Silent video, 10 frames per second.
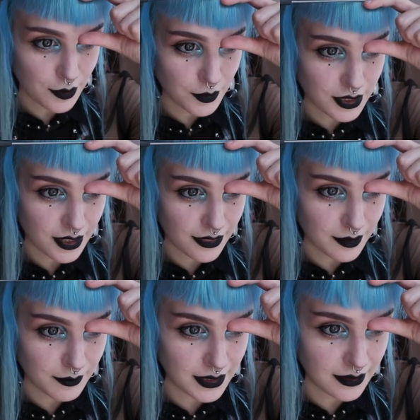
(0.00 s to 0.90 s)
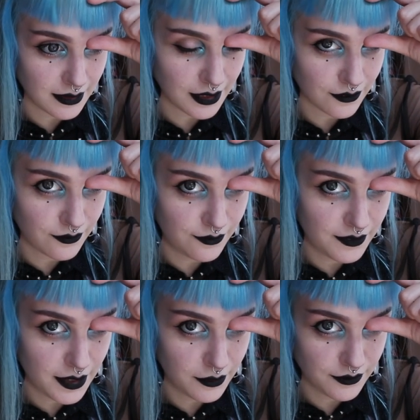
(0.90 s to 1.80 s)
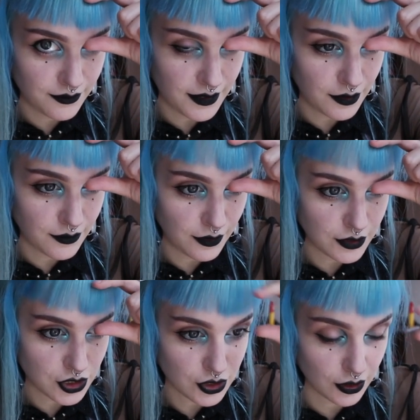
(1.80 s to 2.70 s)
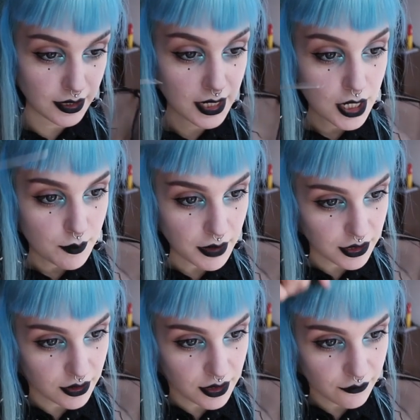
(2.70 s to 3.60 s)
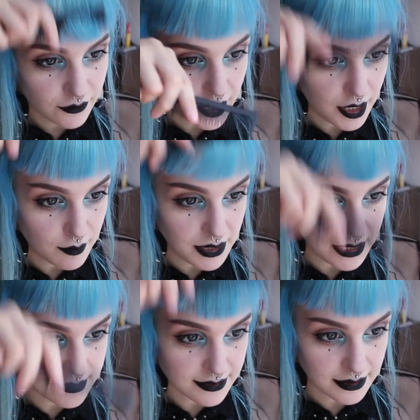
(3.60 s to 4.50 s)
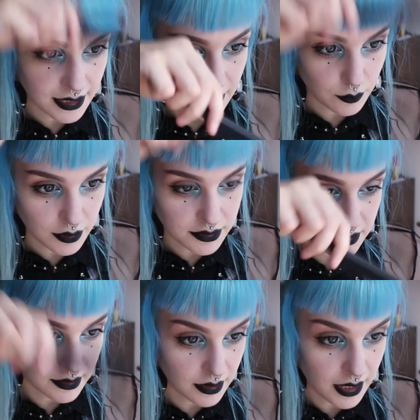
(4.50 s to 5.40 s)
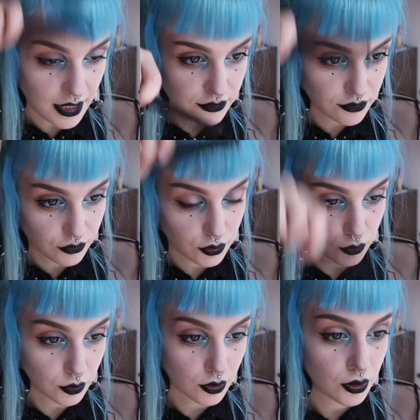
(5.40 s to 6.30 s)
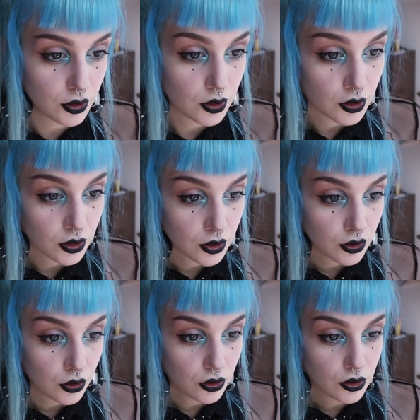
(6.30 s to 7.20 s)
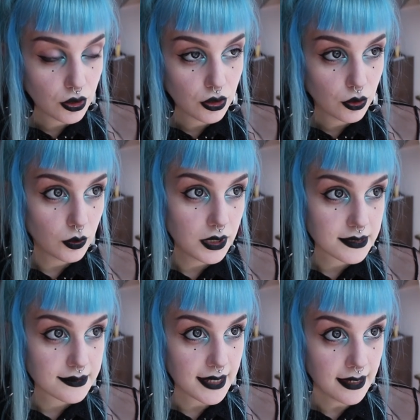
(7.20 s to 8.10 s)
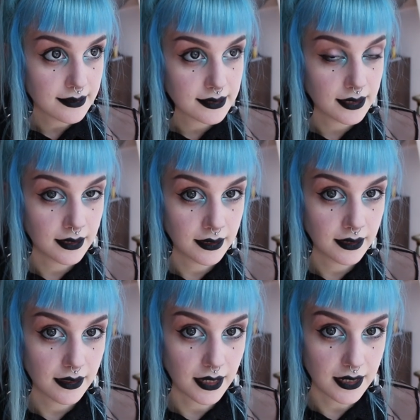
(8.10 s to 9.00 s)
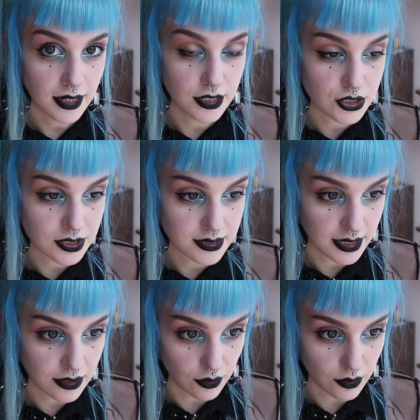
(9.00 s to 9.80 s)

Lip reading: I would cut them here, like very short. But if I'm lazy, like I was in the last few weeks, days, then I just let